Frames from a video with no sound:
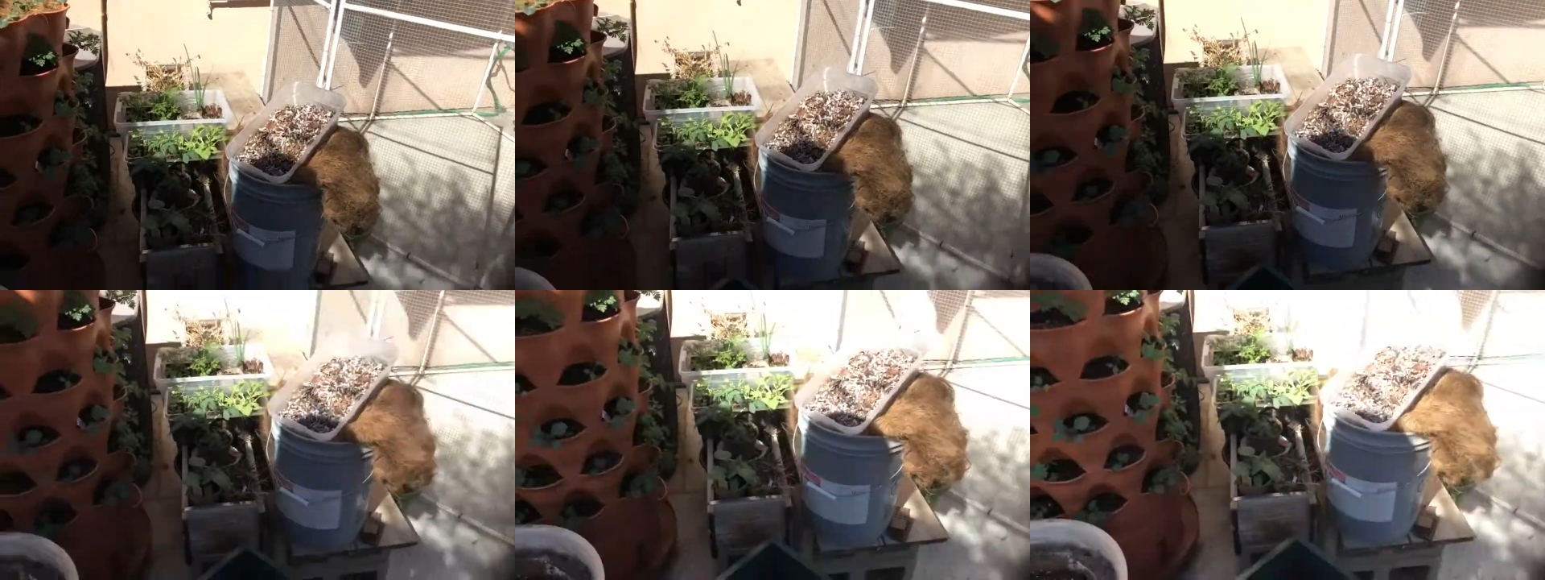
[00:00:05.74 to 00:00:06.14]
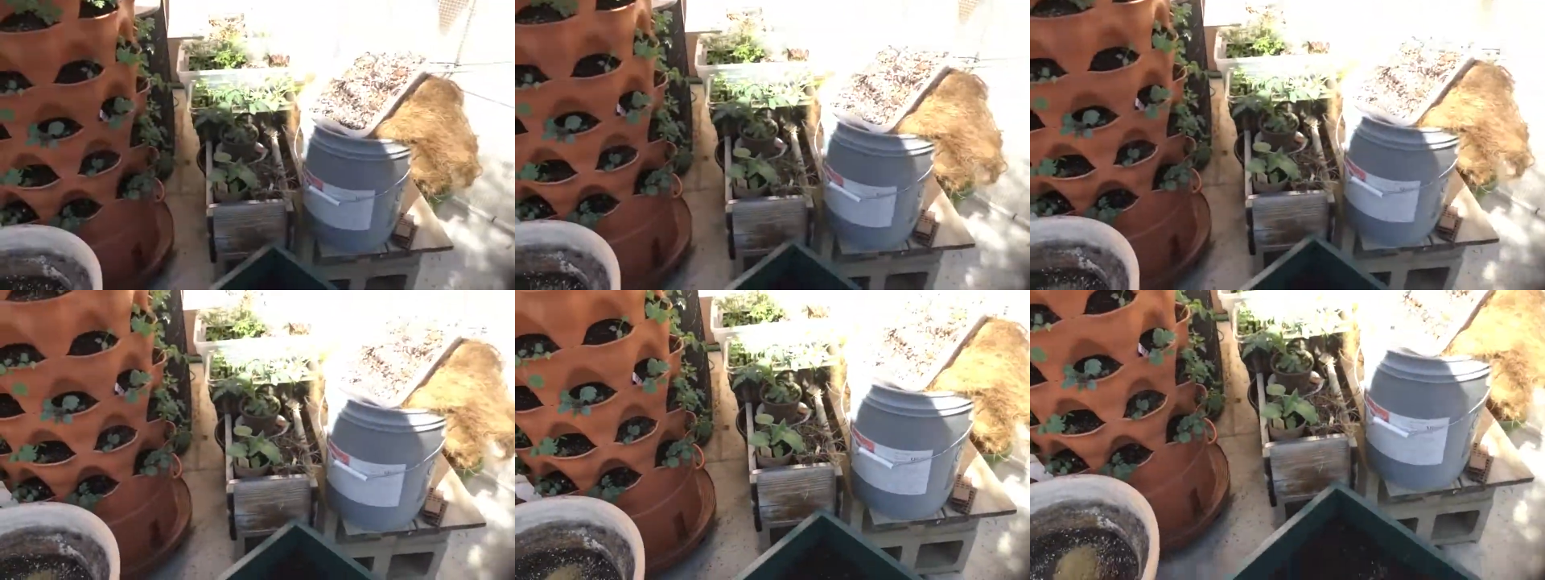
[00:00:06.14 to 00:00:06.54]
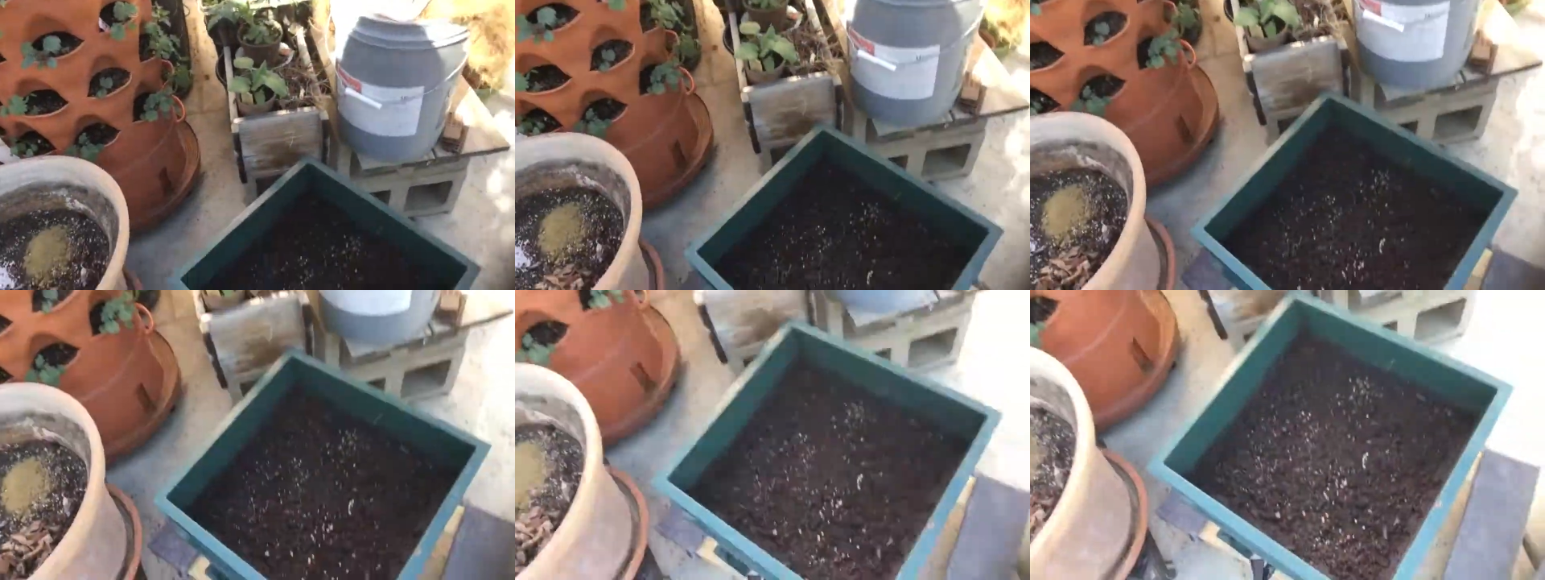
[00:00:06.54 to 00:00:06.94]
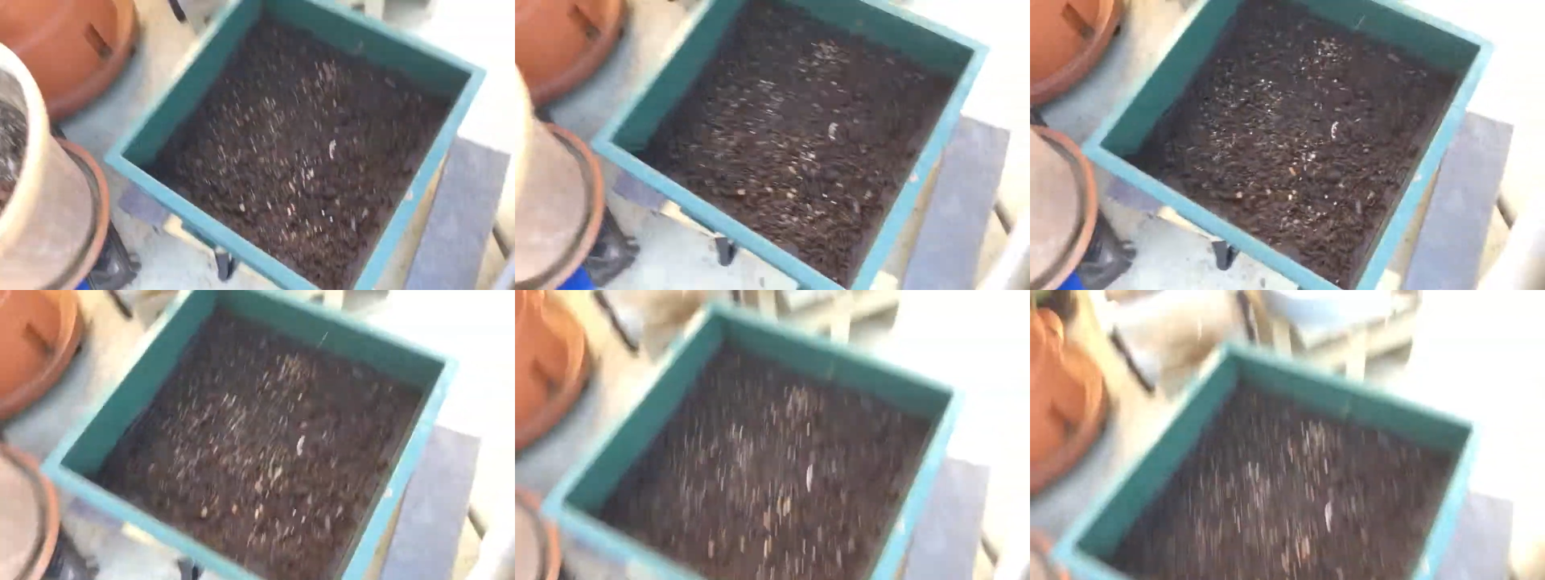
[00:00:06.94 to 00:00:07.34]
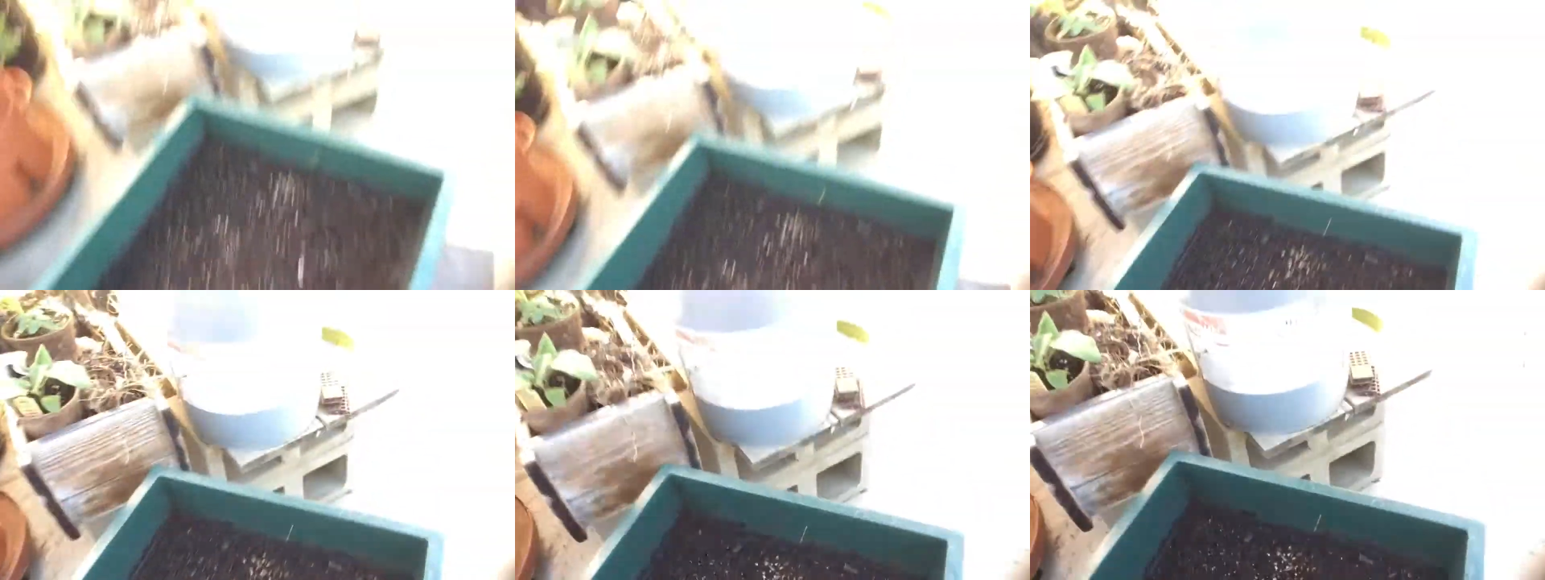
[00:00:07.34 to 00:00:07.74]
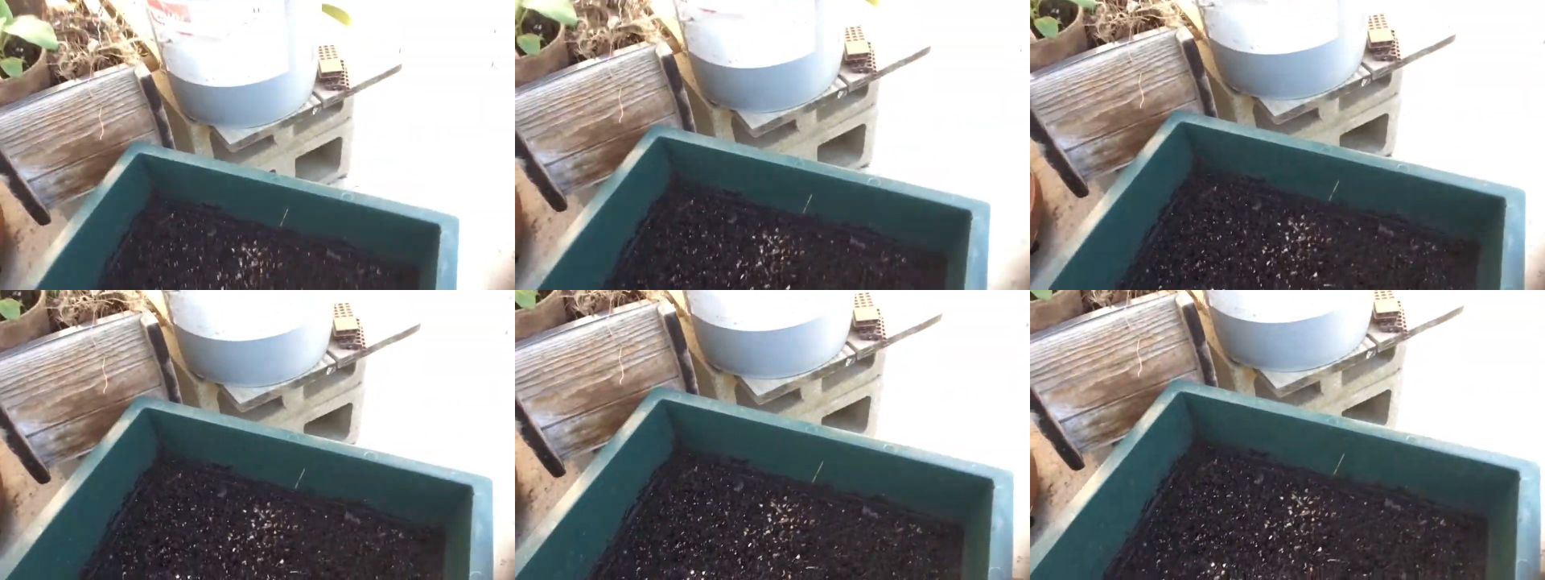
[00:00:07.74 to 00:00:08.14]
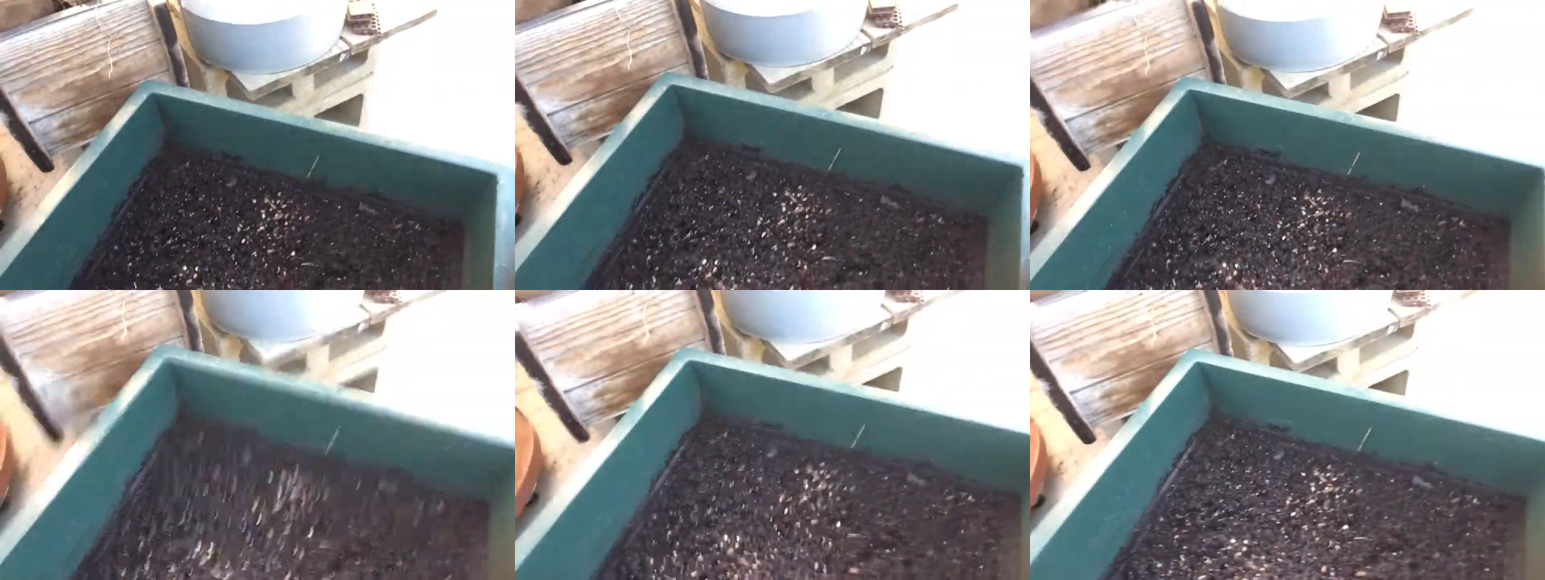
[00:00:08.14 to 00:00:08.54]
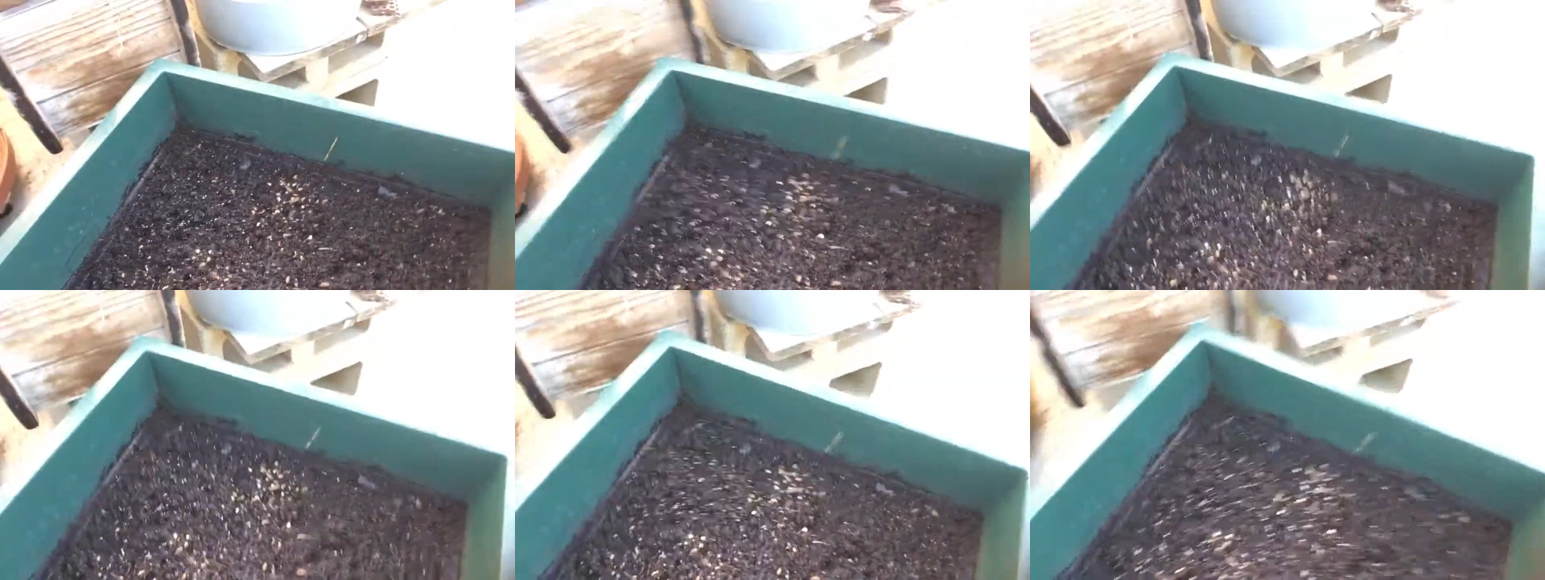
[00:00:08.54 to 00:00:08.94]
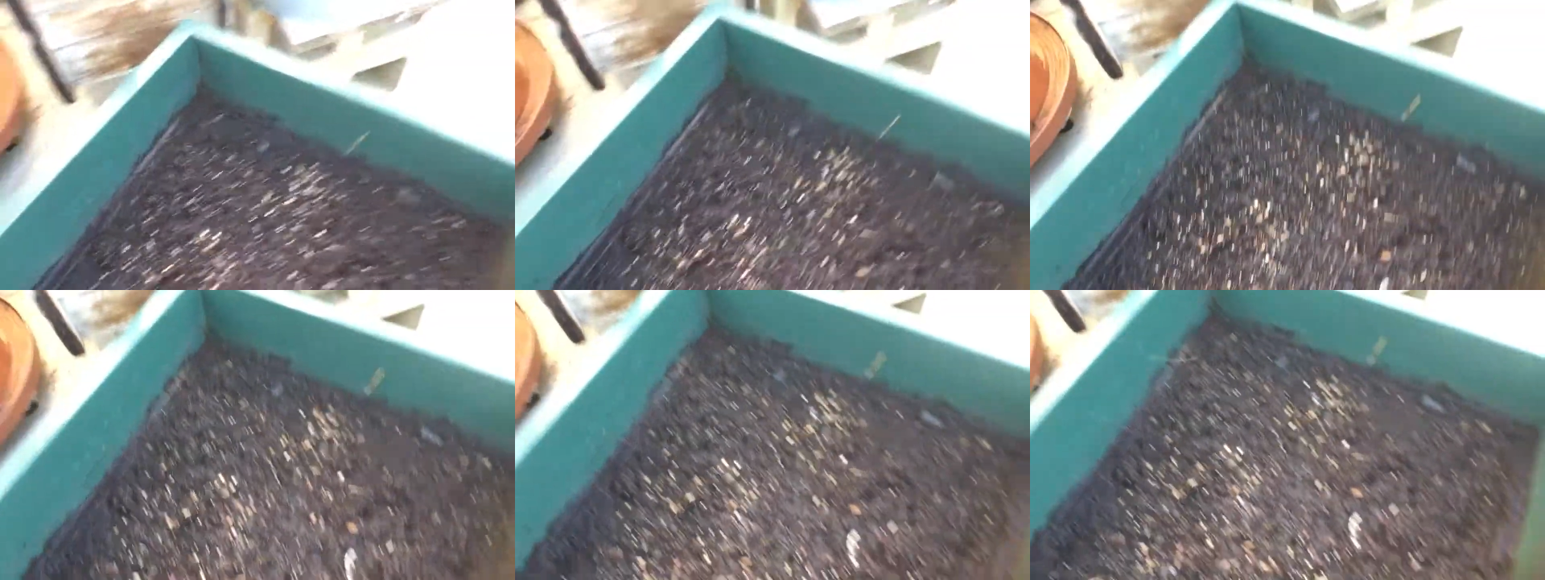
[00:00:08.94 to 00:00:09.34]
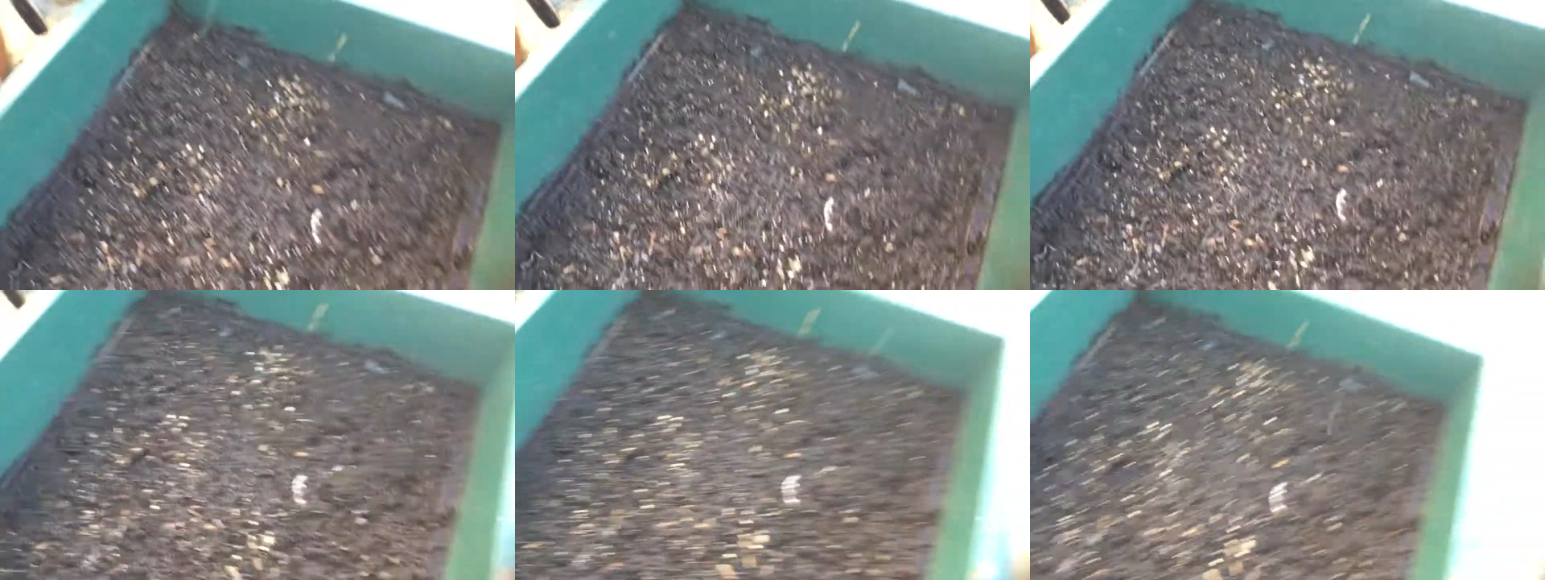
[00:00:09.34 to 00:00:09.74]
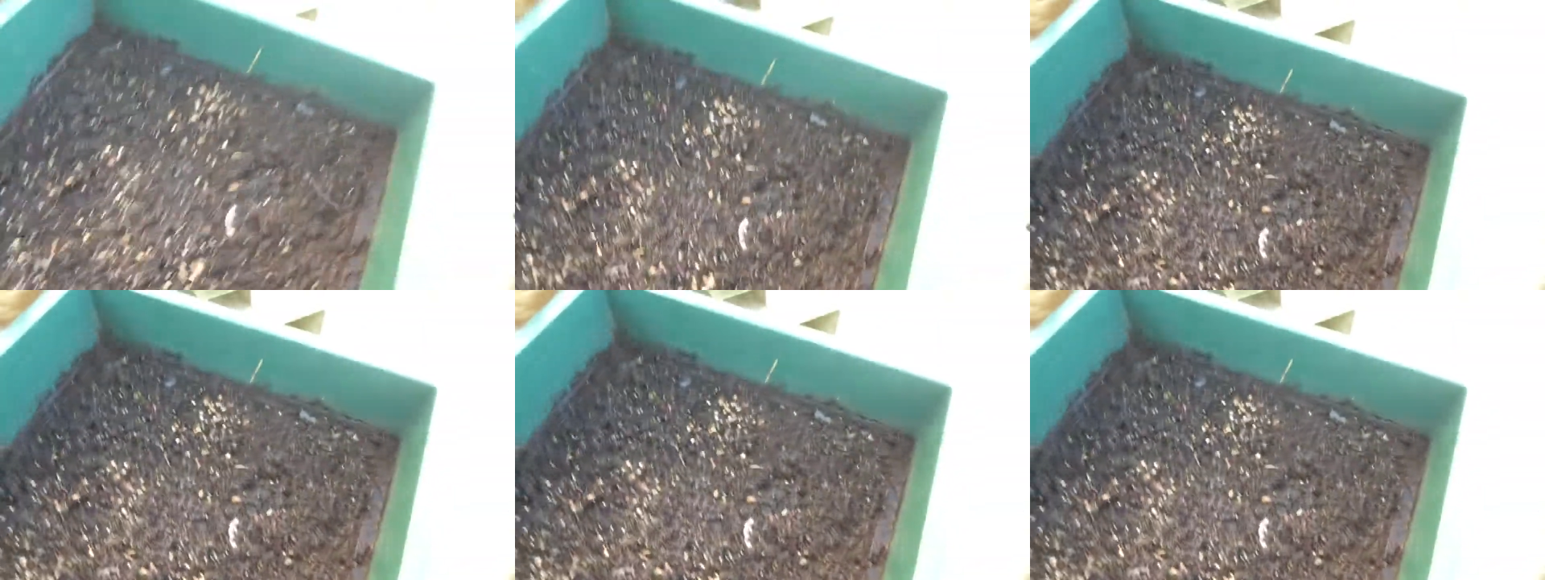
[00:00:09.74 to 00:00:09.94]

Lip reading: [unreadable: no face in view]